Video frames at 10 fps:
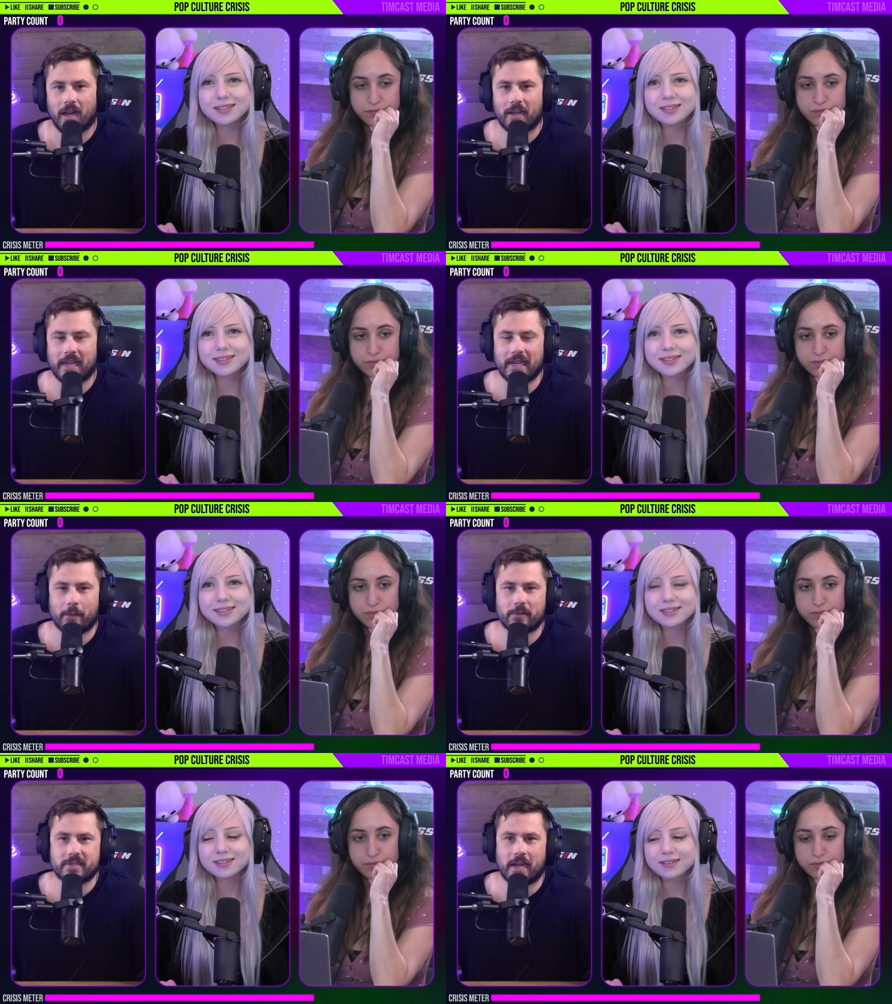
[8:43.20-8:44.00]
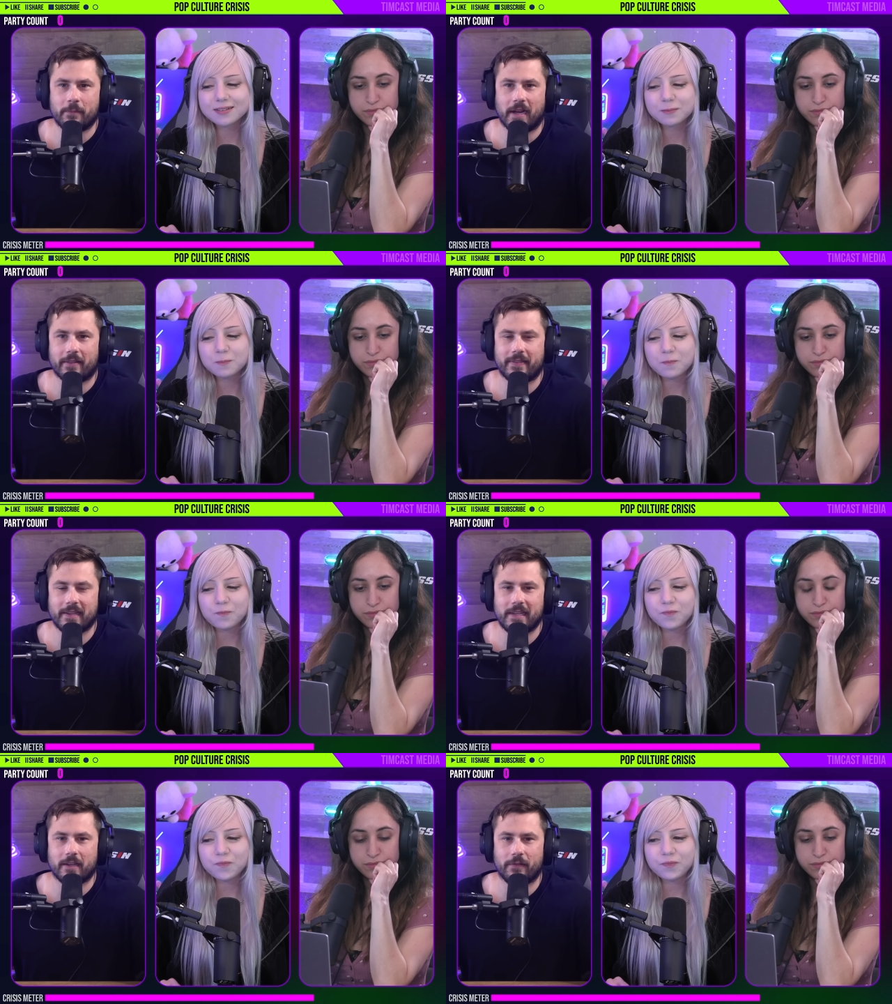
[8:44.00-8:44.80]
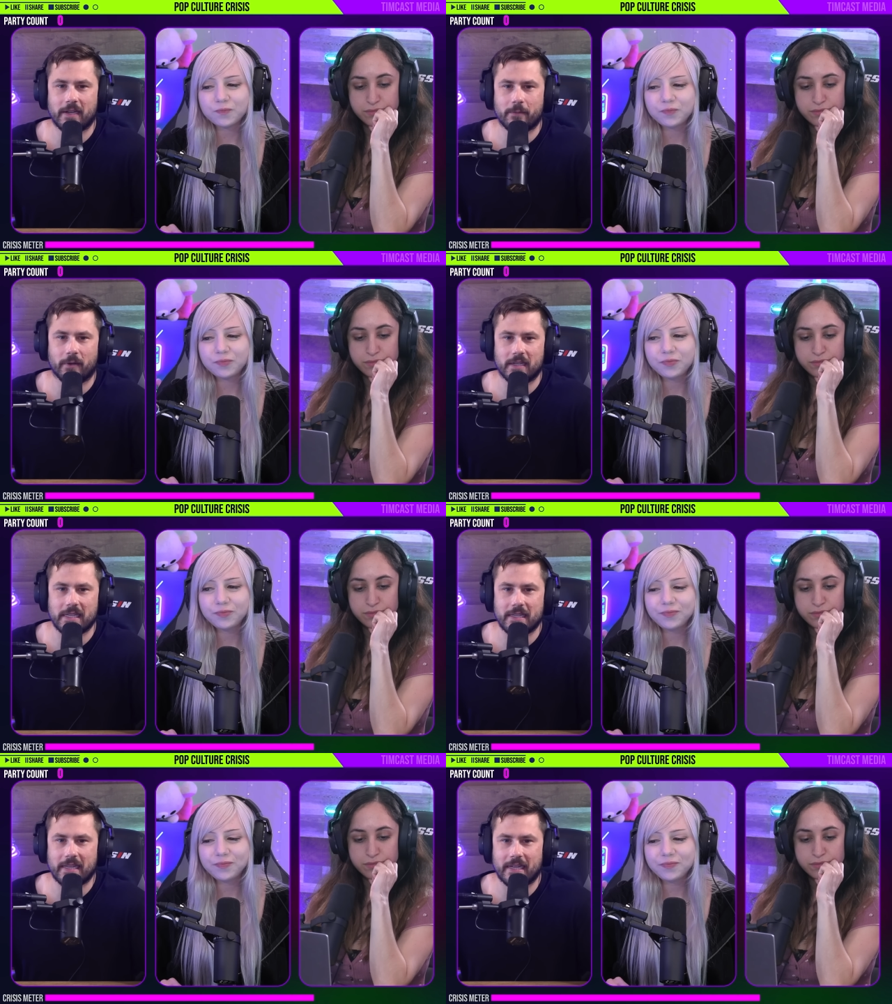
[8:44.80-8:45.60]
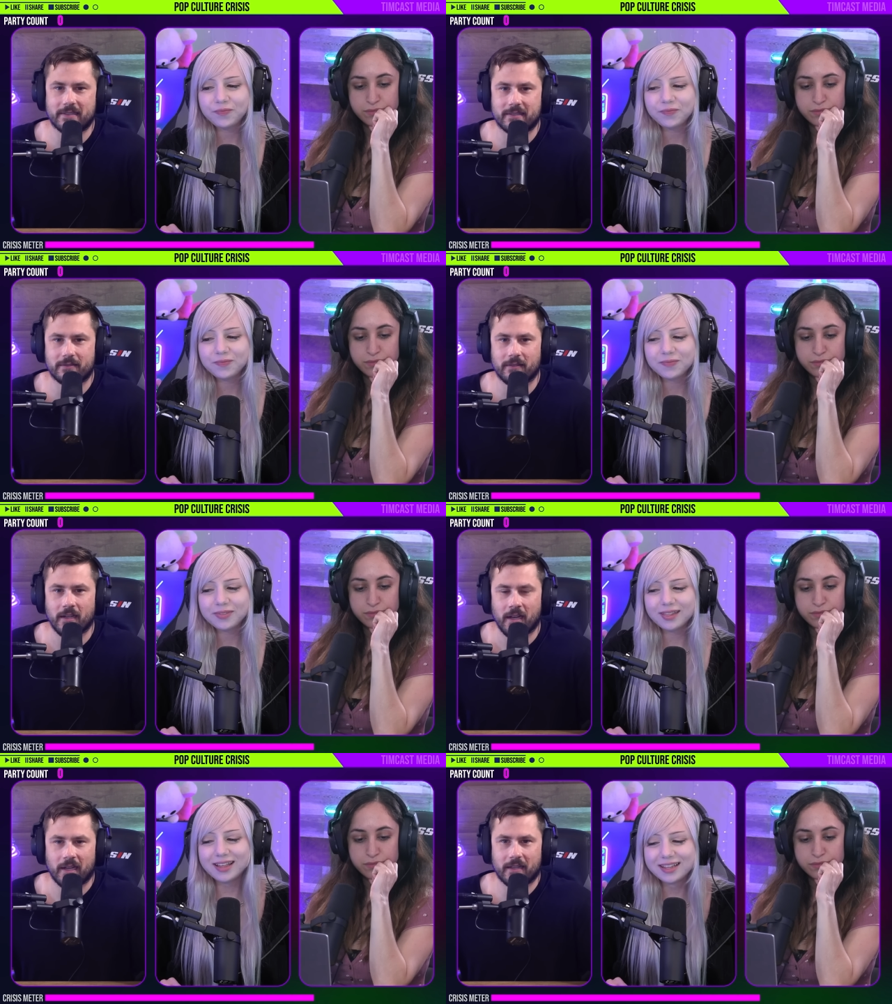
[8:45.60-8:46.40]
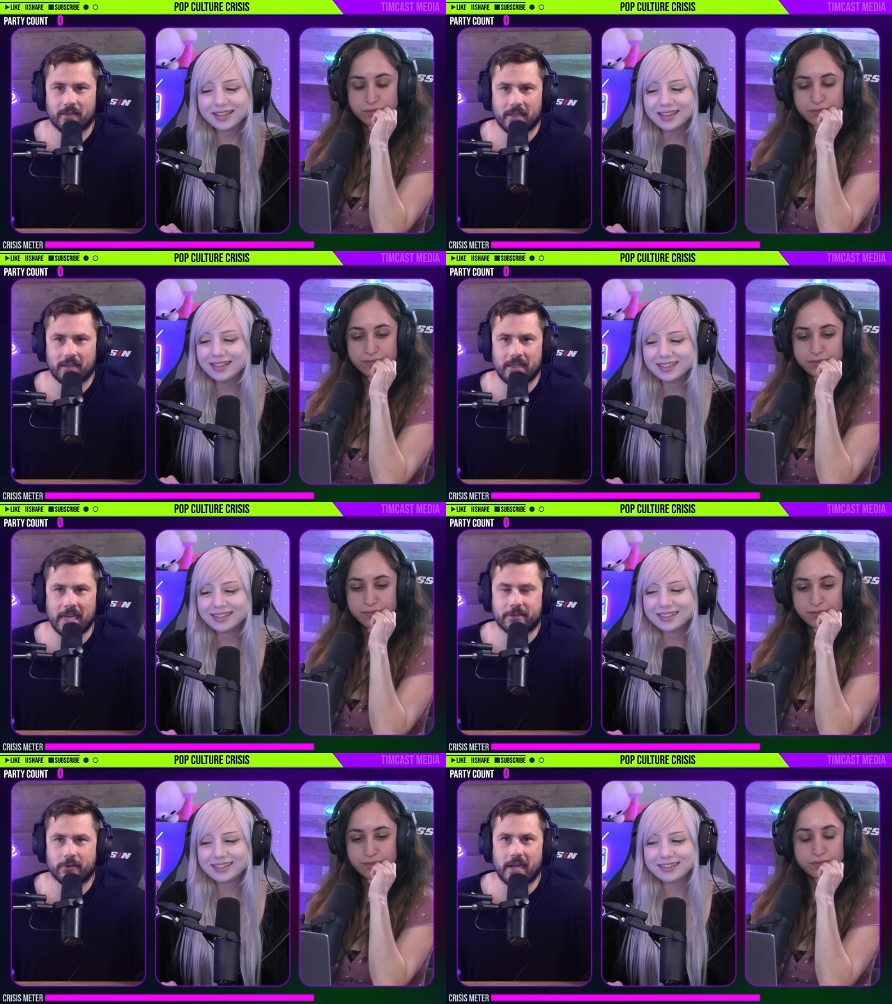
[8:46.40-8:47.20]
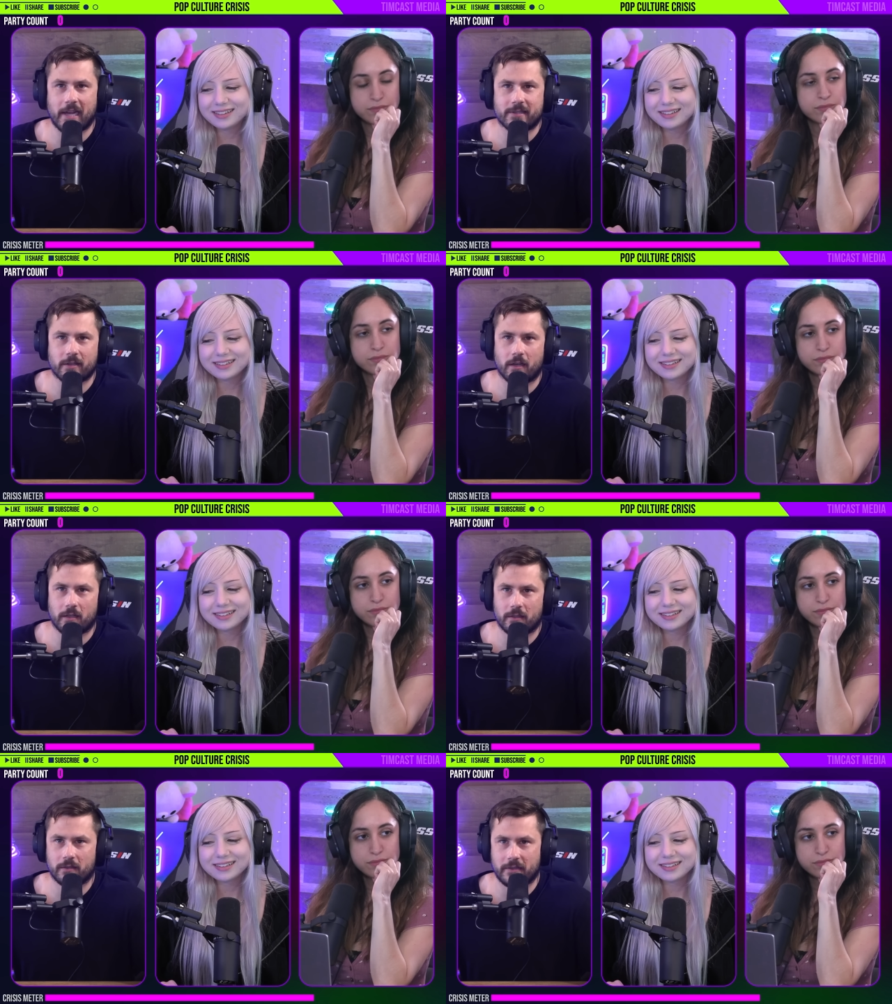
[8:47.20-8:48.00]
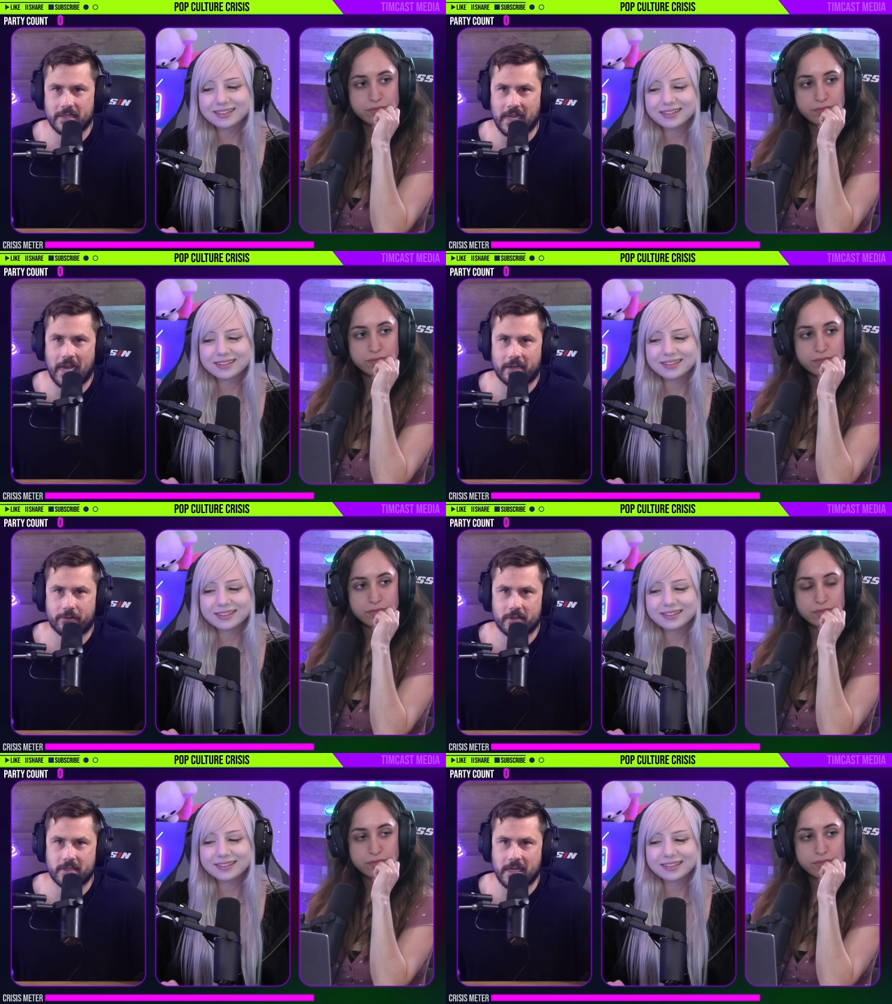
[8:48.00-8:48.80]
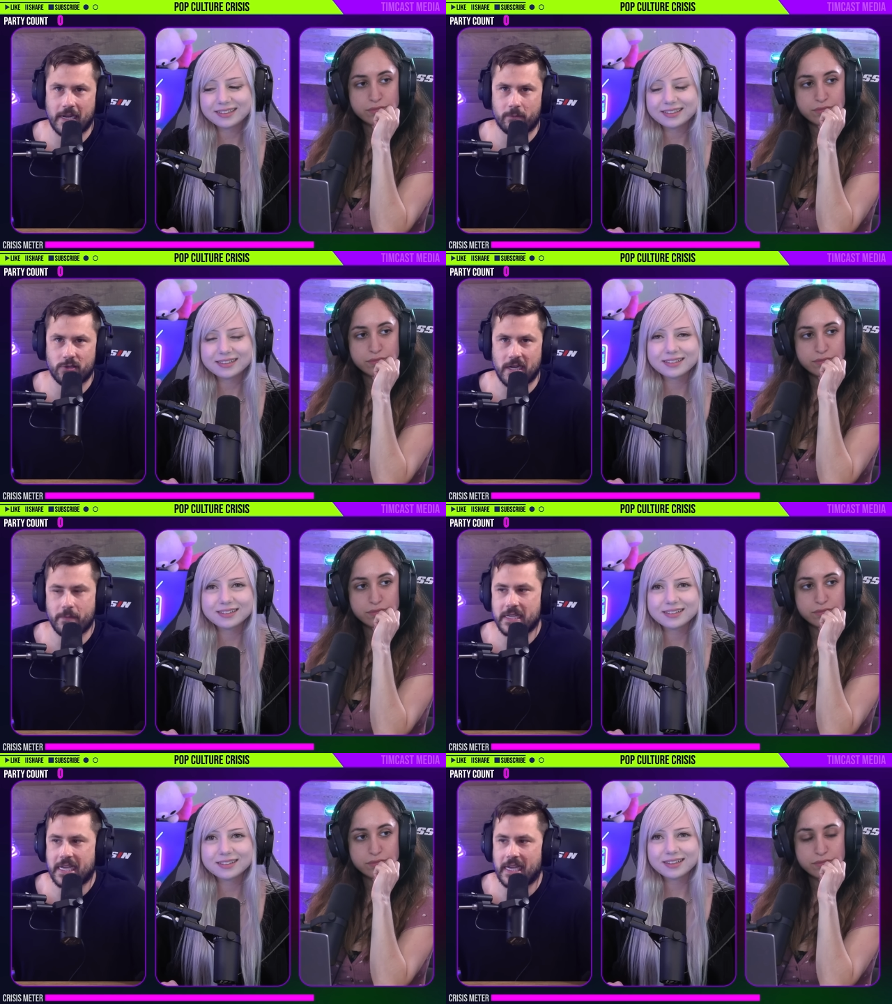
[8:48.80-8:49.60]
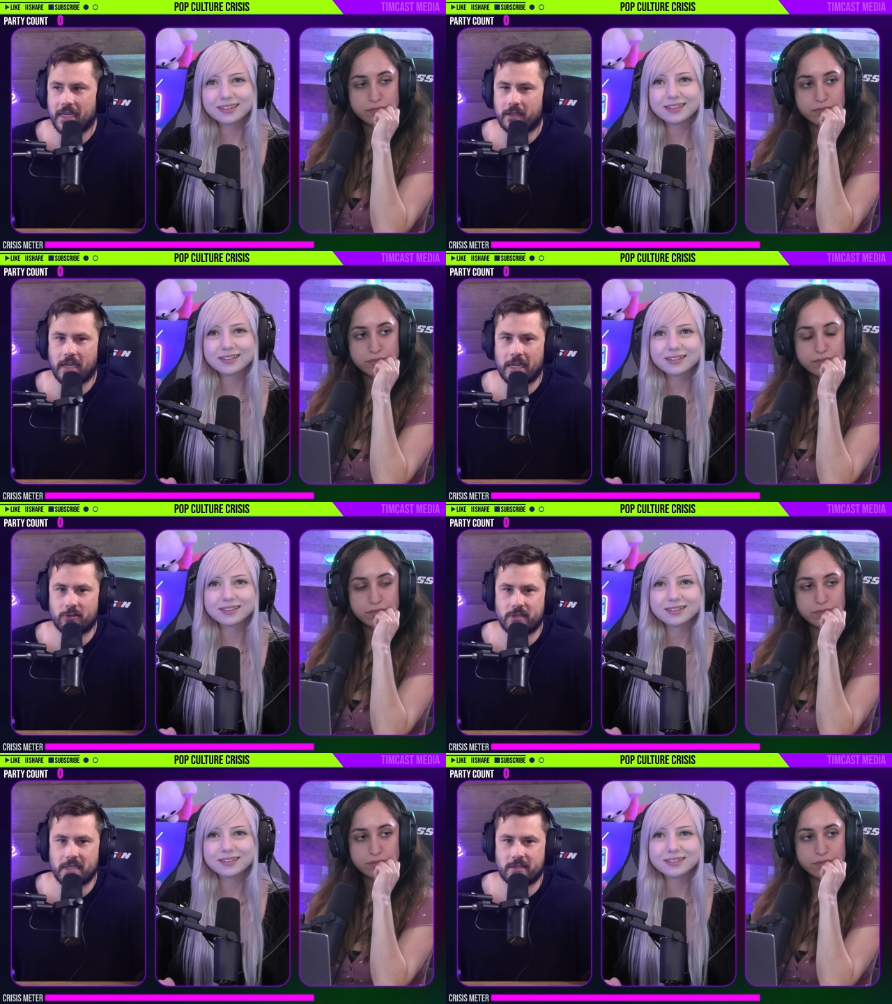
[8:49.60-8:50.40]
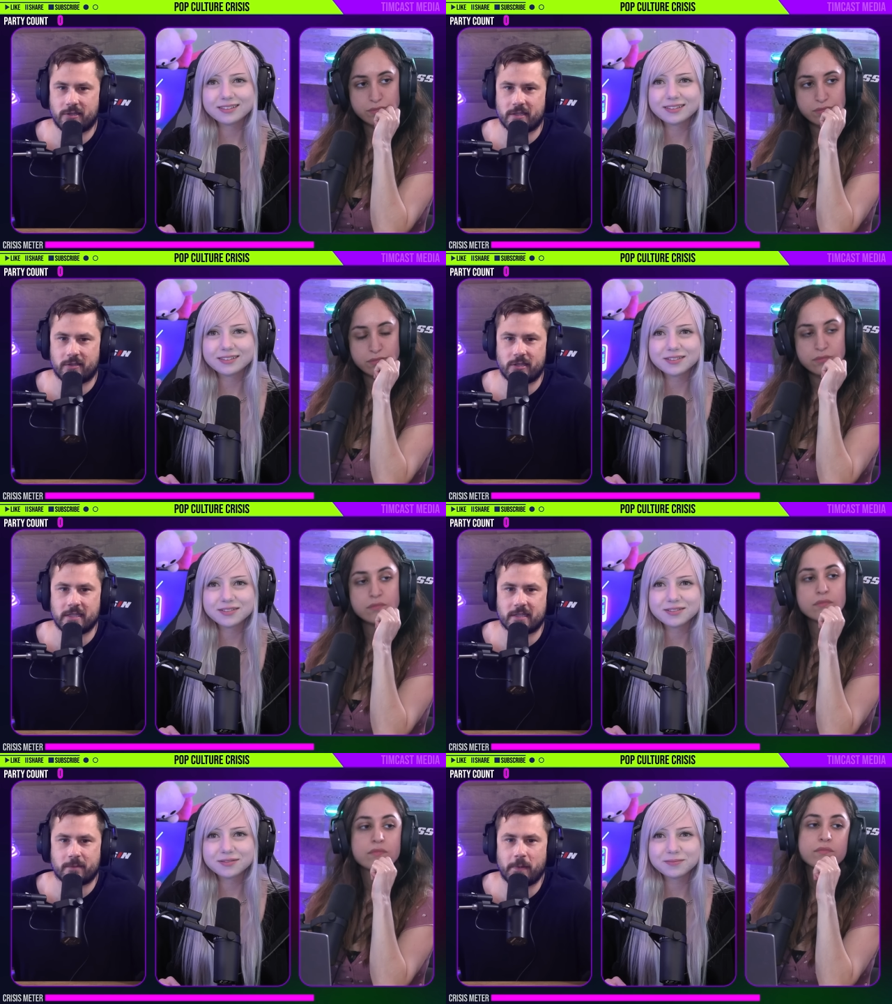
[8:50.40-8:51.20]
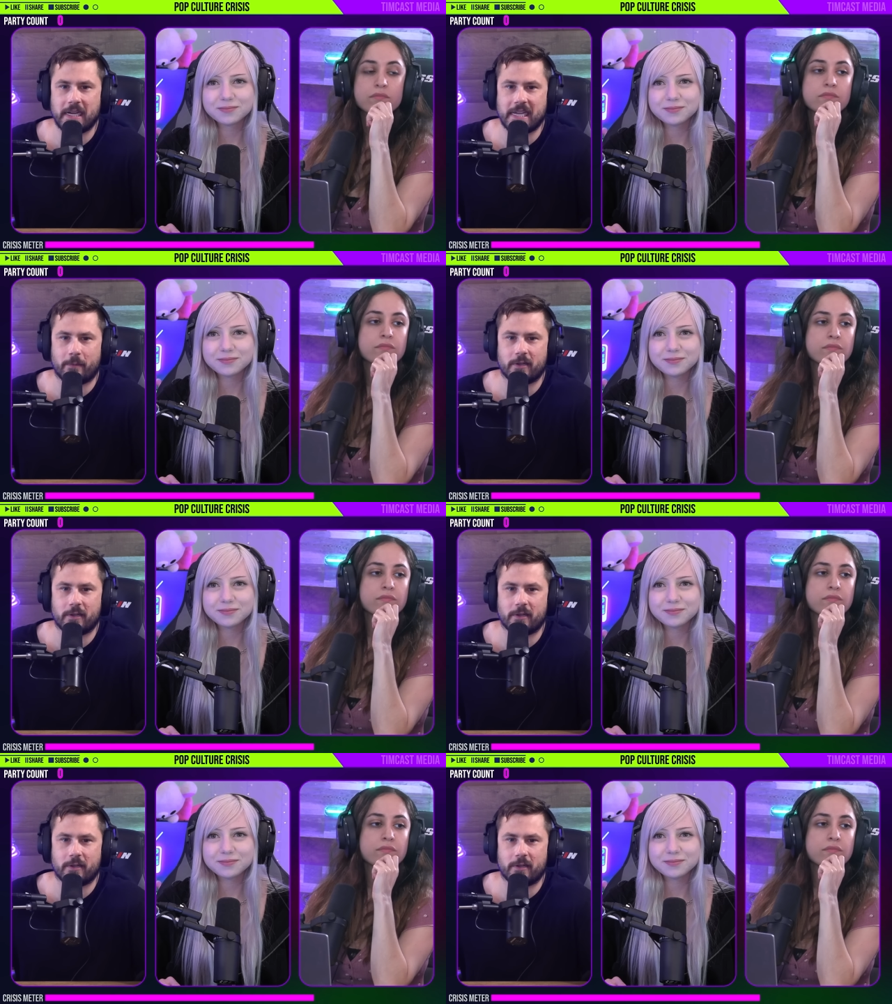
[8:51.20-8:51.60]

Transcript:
Speaker 1: Again, I'm just, I'm not thinking of anybody that, like, yesterday I saw this actress named Jamie King and she's just, she's a spitting image